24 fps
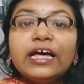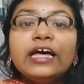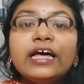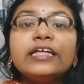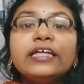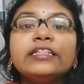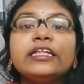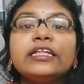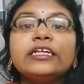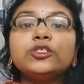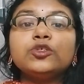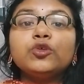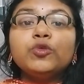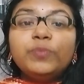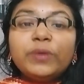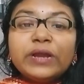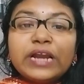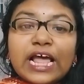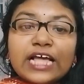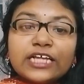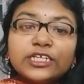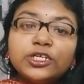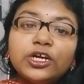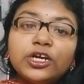The
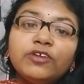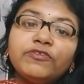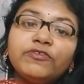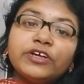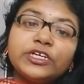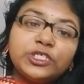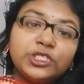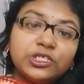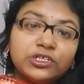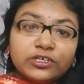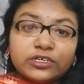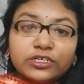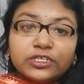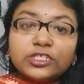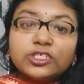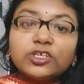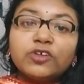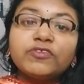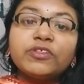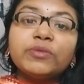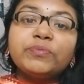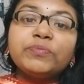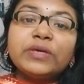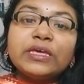supernatural visions
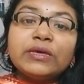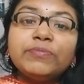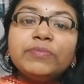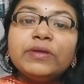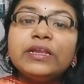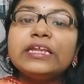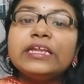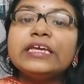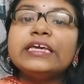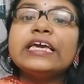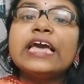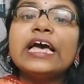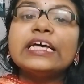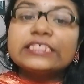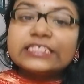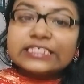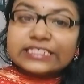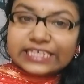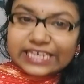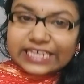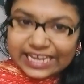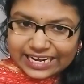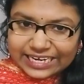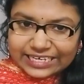of the people he
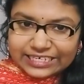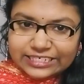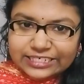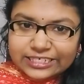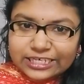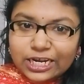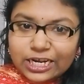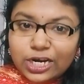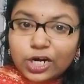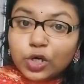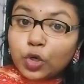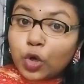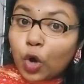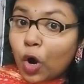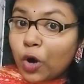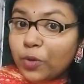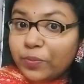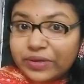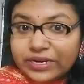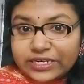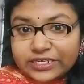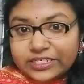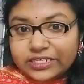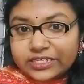has killed
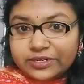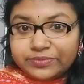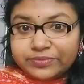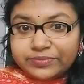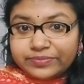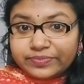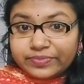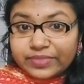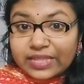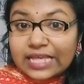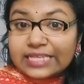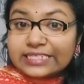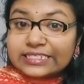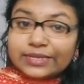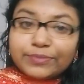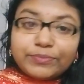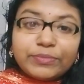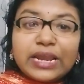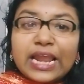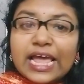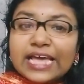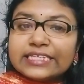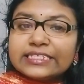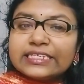torment him,
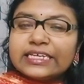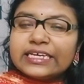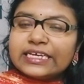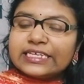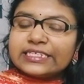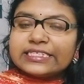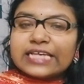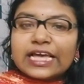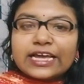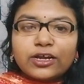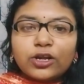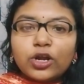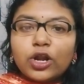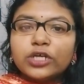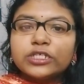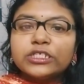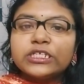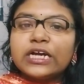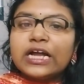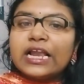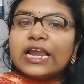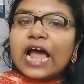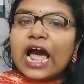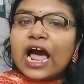symbolizing his
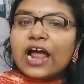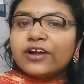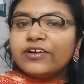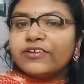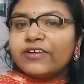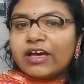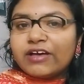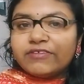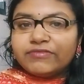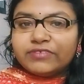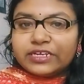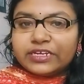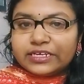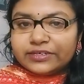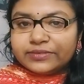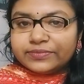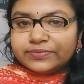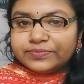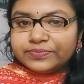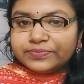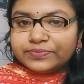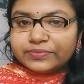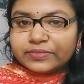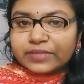psychological
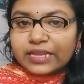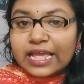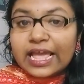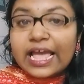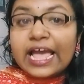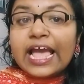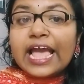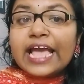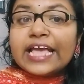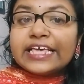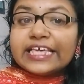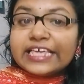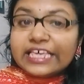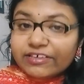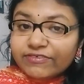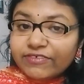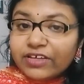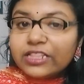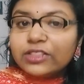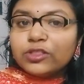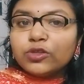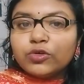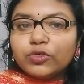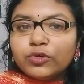unraveling.
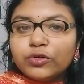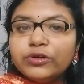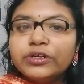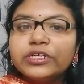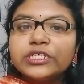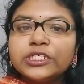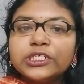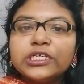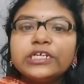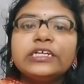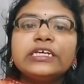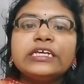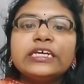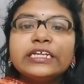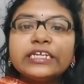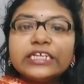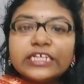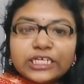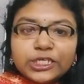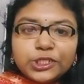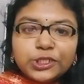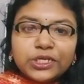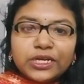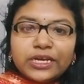Even though Richard
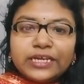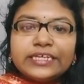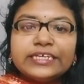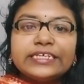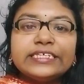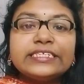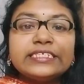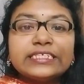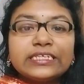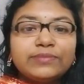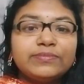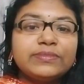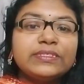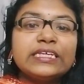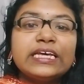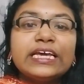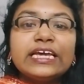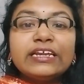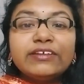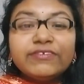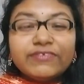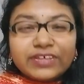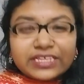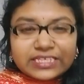initially seems
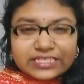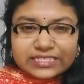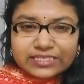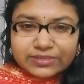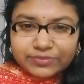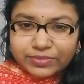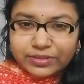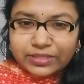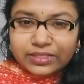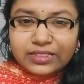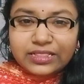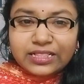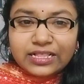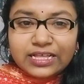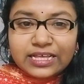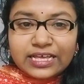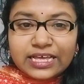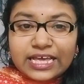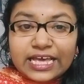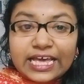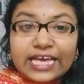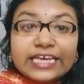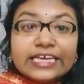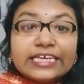invincible,
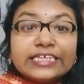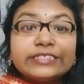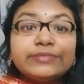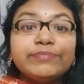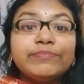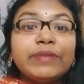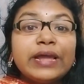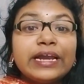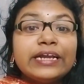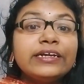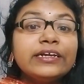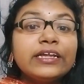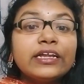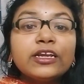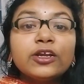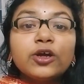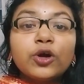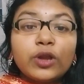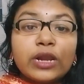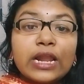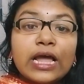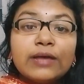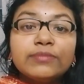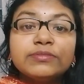his mental
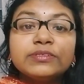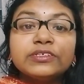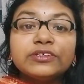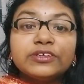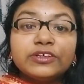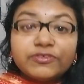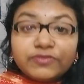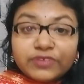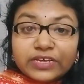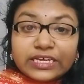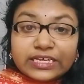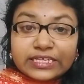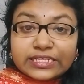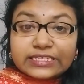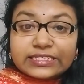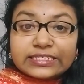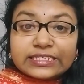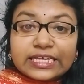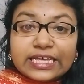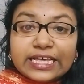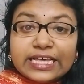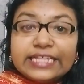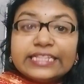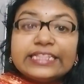collapse
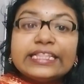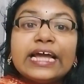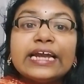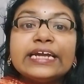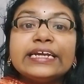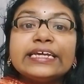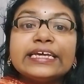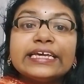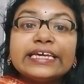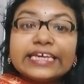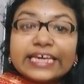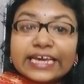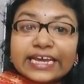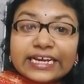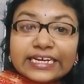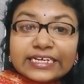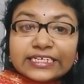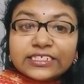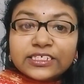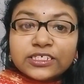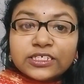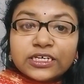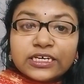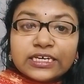reveals that
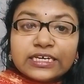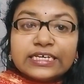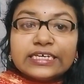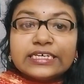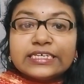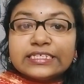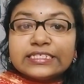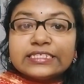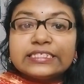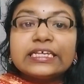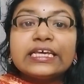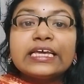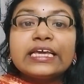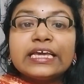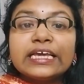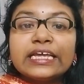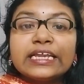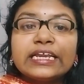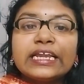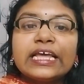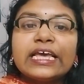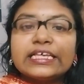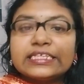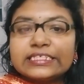guilt is
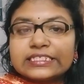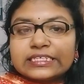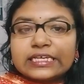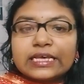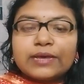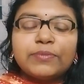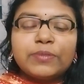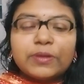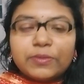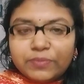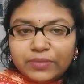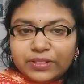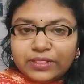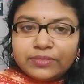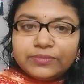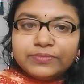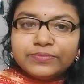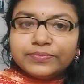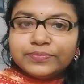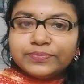inescapable.